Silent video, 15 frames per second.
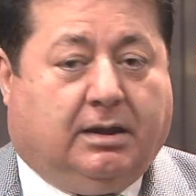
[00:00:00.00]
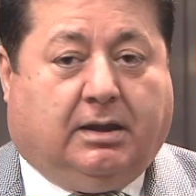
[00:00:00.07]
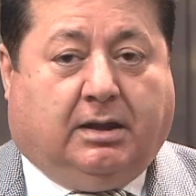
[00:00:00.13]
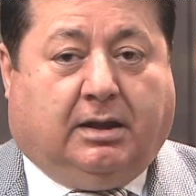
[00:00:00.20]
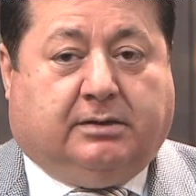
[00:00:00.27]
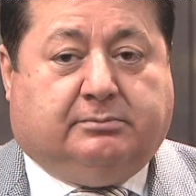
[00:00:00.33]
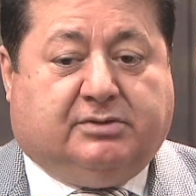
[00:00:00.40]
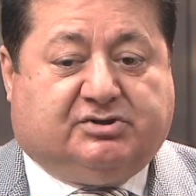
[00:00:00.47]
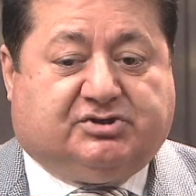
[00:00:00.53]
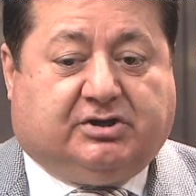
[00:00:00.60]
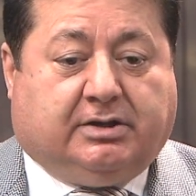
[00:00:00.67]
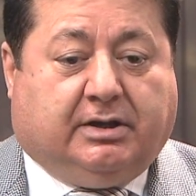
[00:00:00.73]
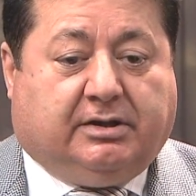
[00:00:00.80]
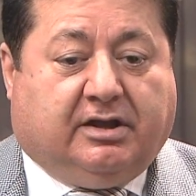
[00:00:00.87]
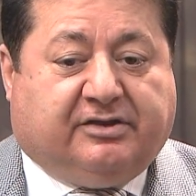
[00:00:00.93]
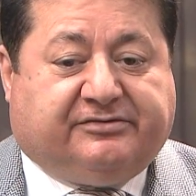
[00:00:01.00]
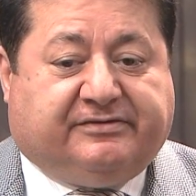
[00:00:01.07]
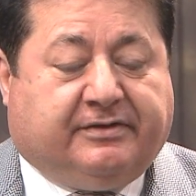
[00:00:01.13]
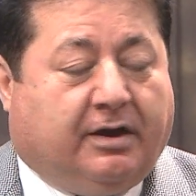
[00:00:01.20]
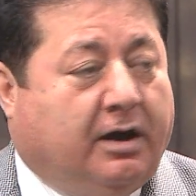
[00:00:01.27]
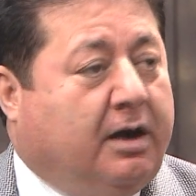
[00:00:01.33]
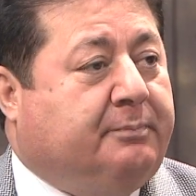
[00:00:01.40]
And Michigan is
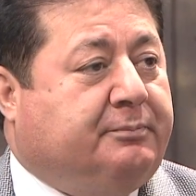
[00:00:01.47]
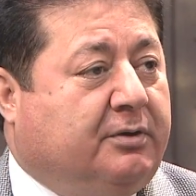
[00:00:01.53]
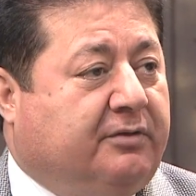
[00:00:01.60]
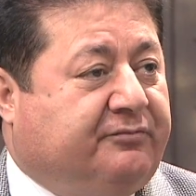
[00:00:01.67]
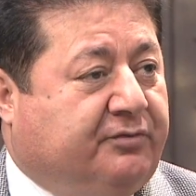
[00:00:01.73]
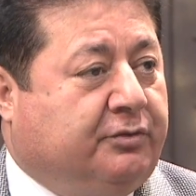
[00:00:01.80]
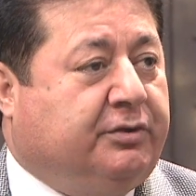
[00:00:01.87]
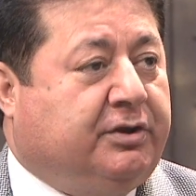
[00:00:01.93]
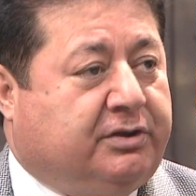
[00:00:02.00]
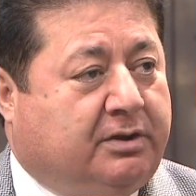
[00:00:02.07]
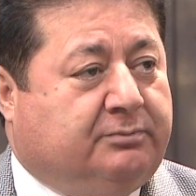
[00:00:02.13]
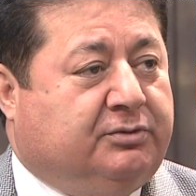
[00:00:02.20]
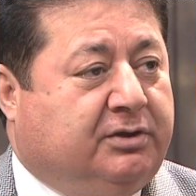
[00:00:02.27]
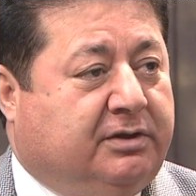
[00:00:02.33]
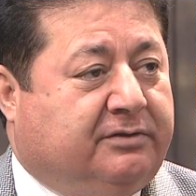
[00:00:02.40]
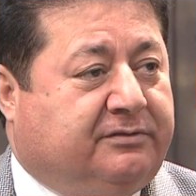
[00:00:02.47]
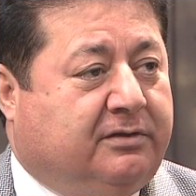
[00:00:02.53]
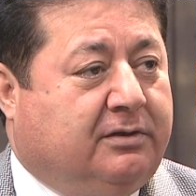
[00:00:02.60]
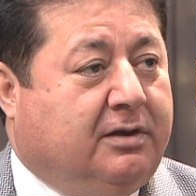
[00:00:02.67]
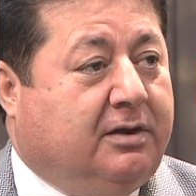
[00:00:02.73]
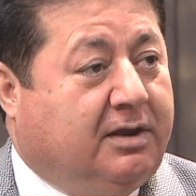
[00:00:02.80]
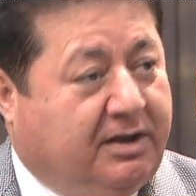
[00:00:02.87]
the hub for the community.
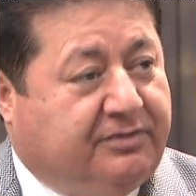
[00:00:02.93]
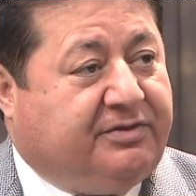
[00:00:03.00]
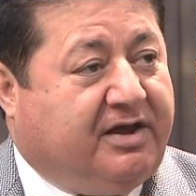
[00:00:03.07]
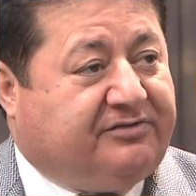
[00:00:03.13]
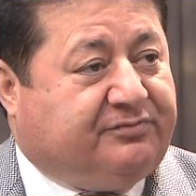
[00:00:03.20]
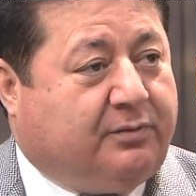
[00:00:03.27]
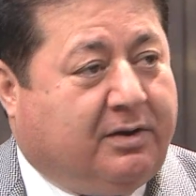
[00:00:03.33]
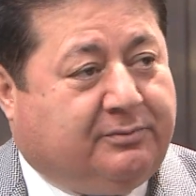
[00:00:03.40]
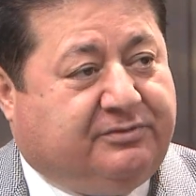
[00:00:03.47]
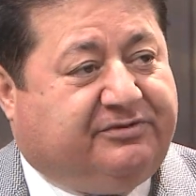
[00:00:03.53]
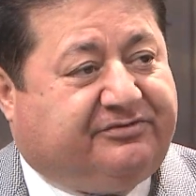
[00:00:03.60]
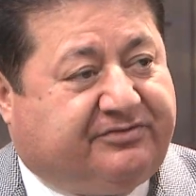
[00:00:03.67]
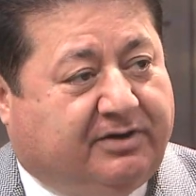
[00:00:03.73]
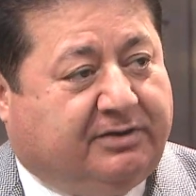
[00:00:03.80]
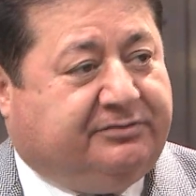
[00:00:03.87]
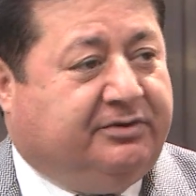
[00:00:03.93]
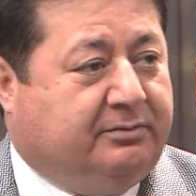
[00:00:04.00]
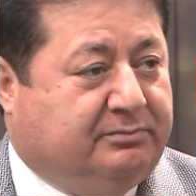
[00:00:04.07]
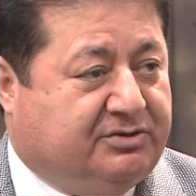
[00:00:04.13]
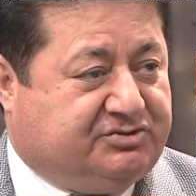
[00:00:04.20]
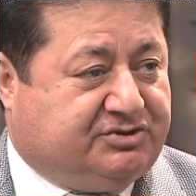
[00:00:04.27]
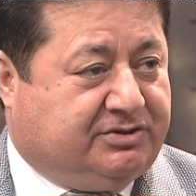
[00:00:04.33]
And that's why we started
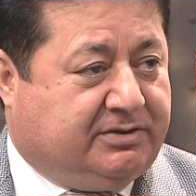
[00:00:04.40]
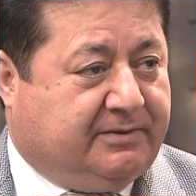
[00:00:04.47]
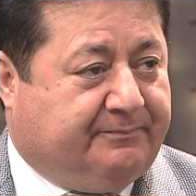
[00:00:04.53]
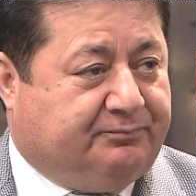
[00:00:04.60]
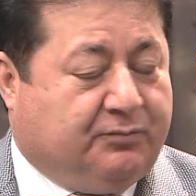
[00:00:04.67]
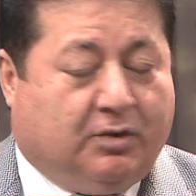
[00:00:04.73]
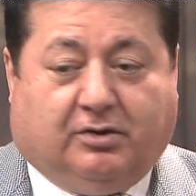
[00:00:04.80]
Michigan.